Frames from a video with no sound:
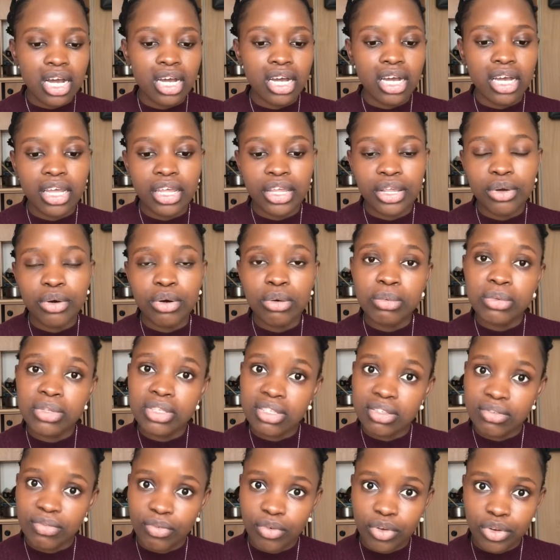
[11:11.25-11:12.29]
I hope
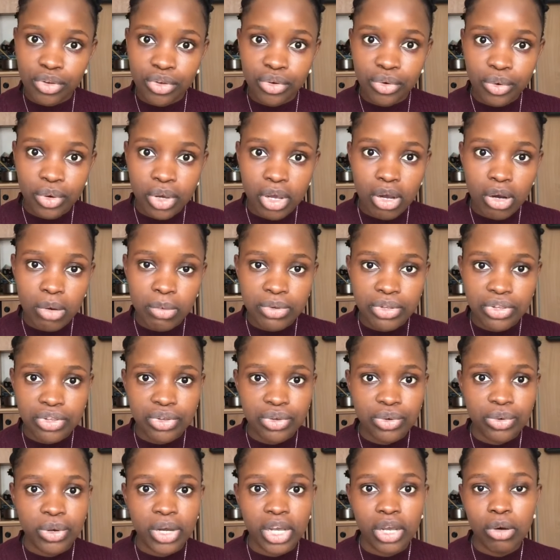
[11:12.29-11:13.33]
this video
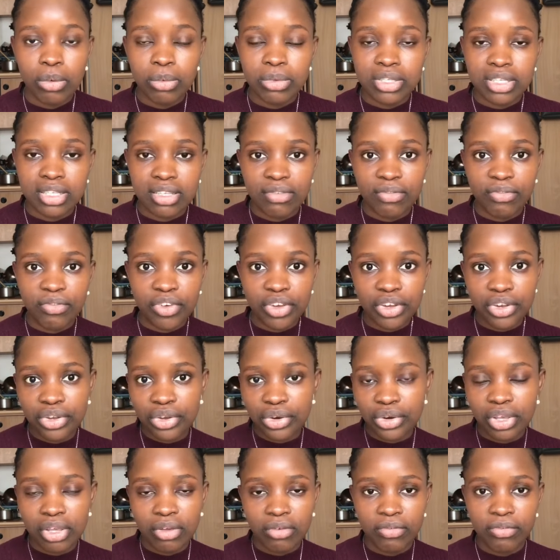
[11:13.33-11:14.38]
helps you. I hope this
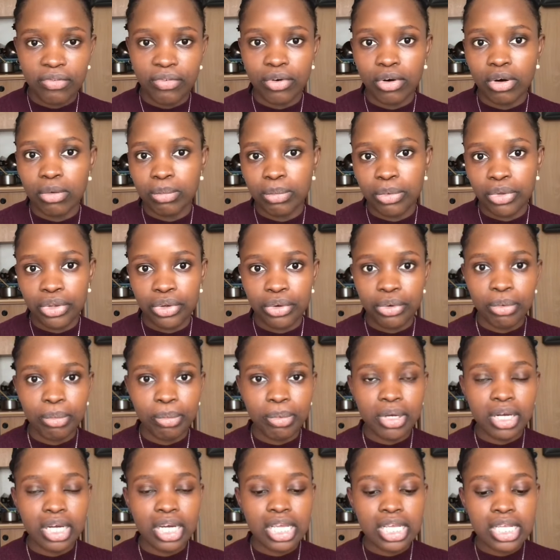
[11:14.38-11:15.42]
video inform you.
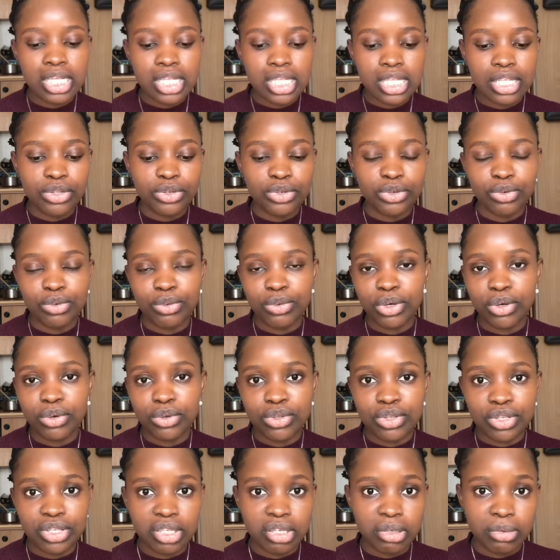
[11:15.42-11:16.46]
Please do well
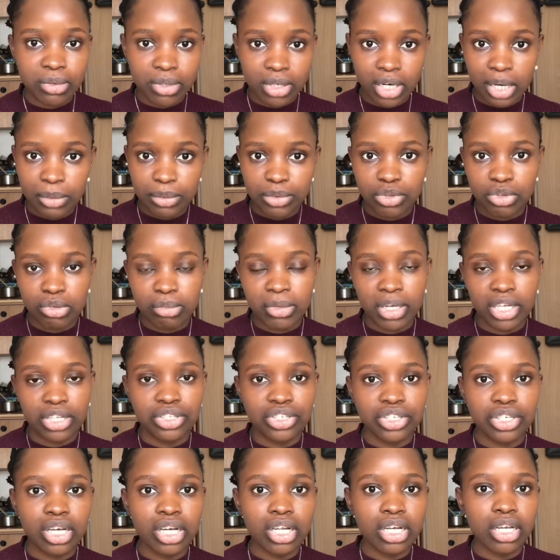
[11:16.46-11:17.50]
to subscribe to my
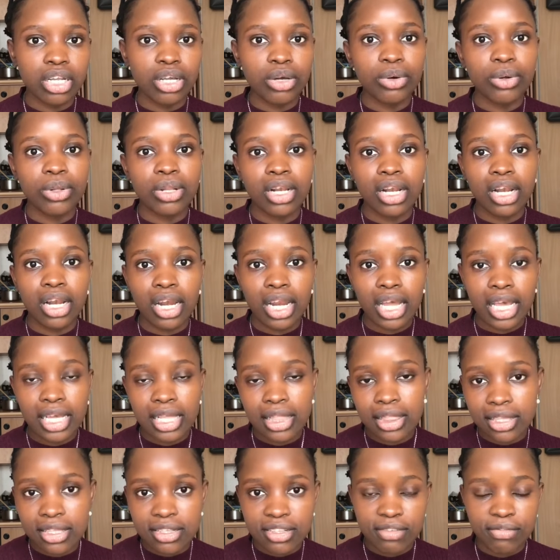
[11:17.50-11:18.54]
channel,
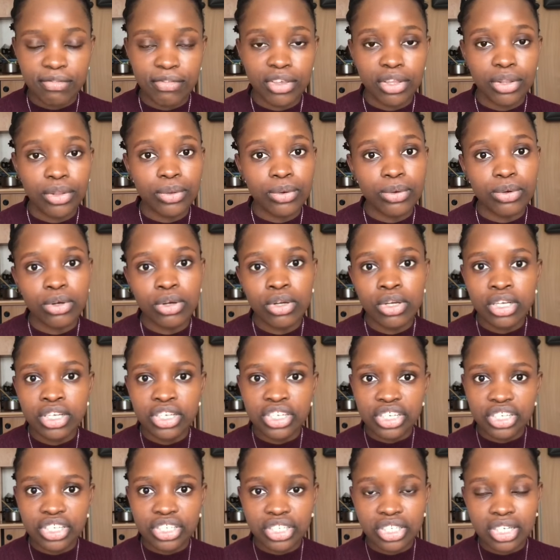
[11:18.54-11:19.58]
like this video,
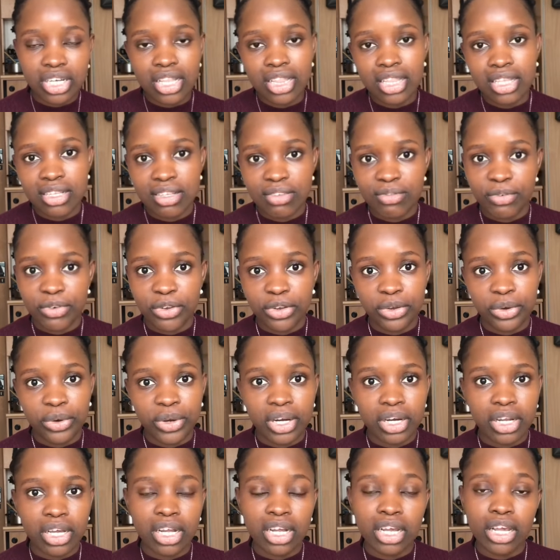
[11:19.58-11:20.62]
share this video,
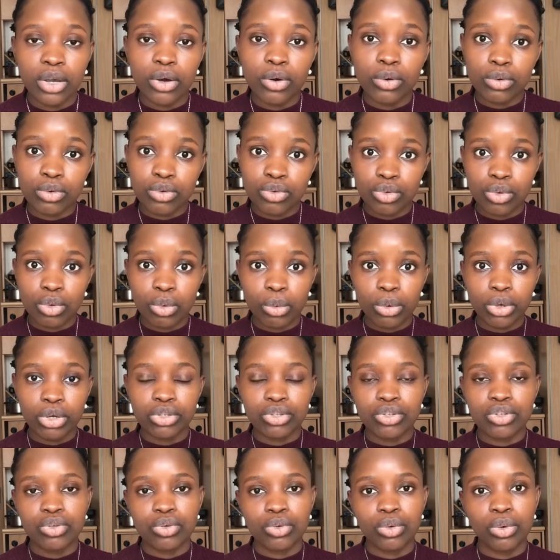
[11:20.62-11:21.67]
and I also
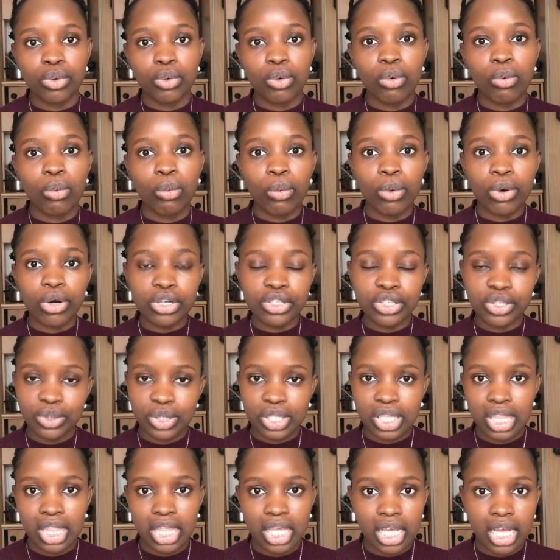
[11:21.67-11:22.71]
want to know what
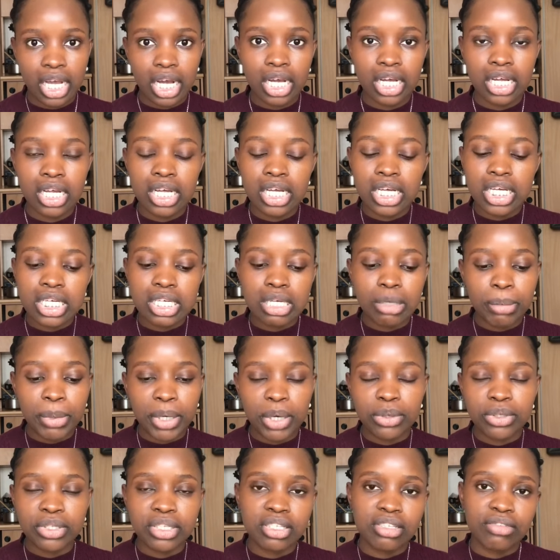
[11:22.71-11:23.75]
you think
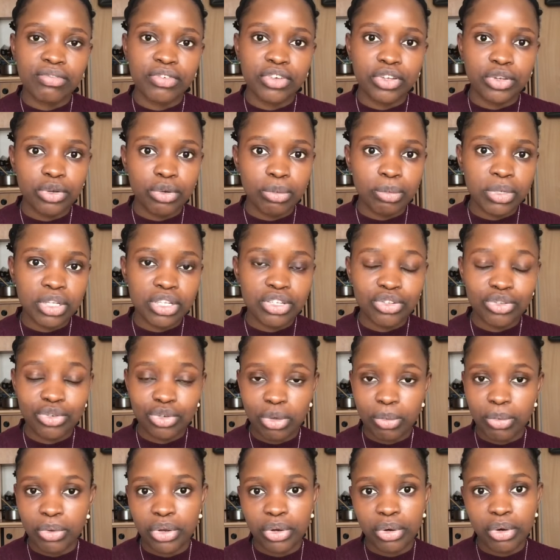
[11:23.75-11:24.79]
about this video. Please
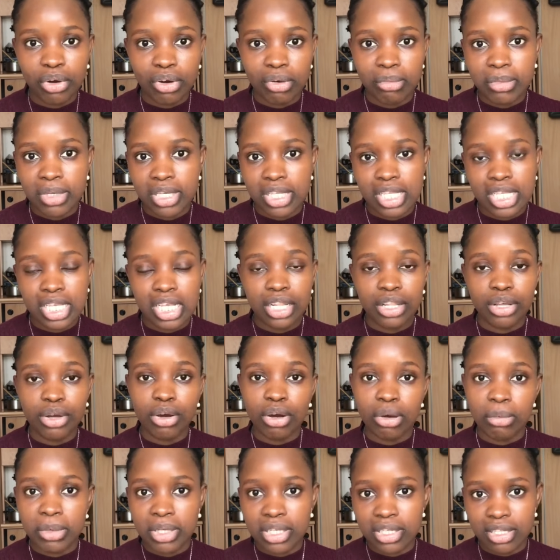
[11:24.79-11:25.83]
drop your comments in the
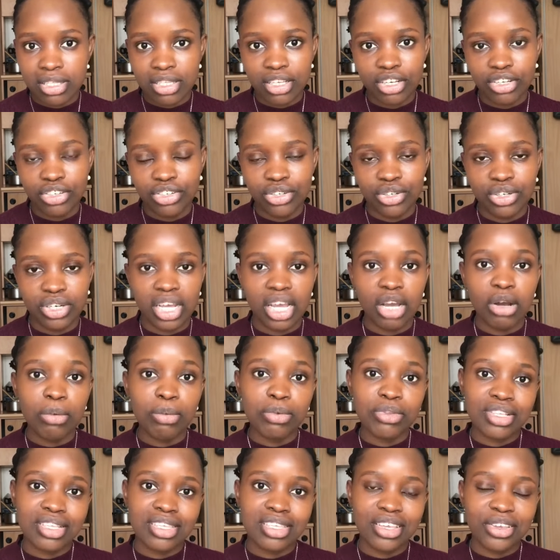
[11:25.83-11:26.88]
comment section. I
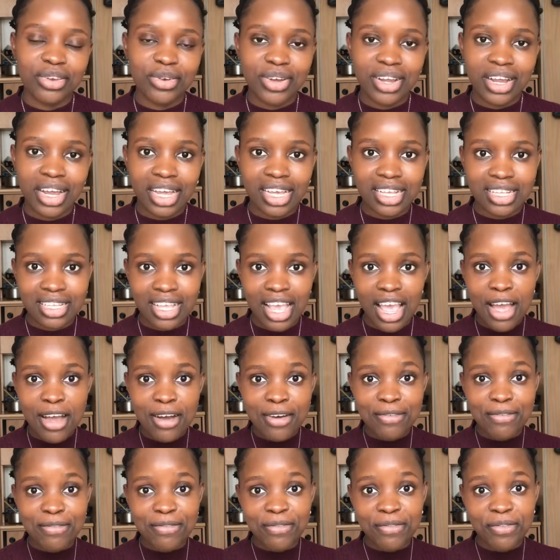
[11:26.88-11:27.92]
hope to see you guys
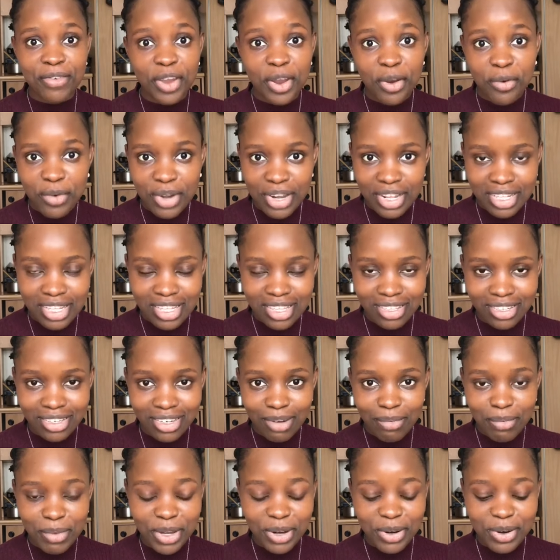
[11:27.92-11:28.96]
very
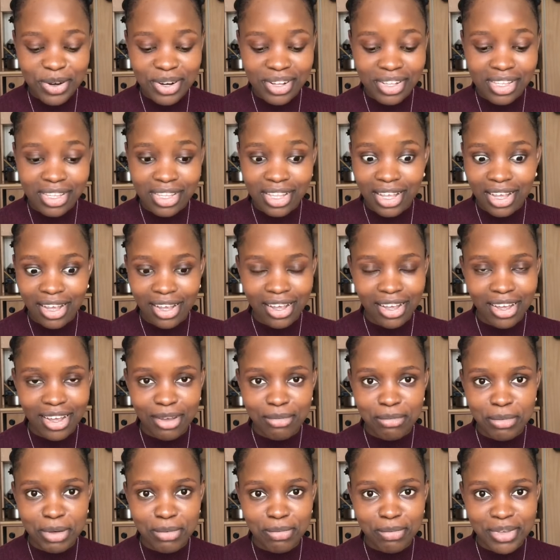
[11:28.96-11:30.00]
soon because
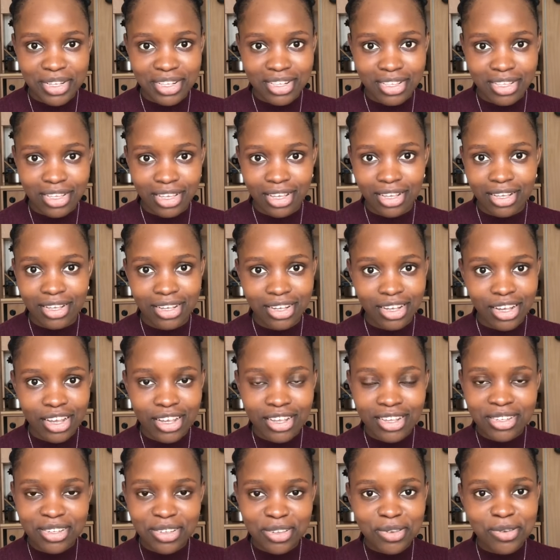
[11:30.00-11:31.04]
I've been busy.
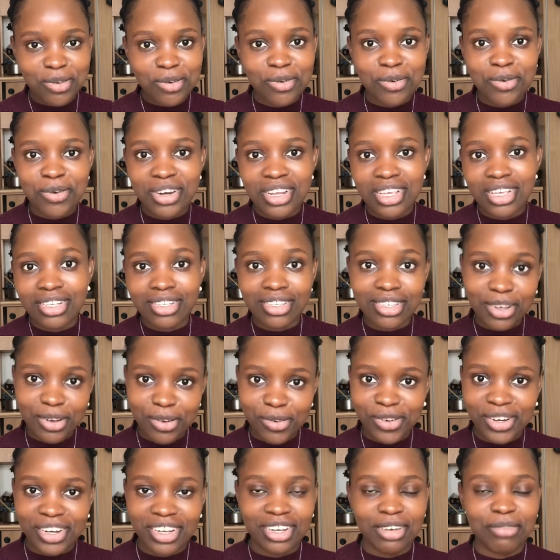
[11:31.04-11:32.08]
School is
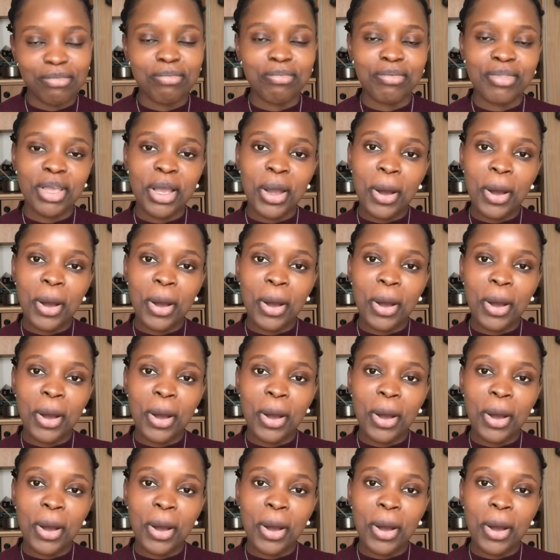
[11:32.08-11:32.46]
schooling.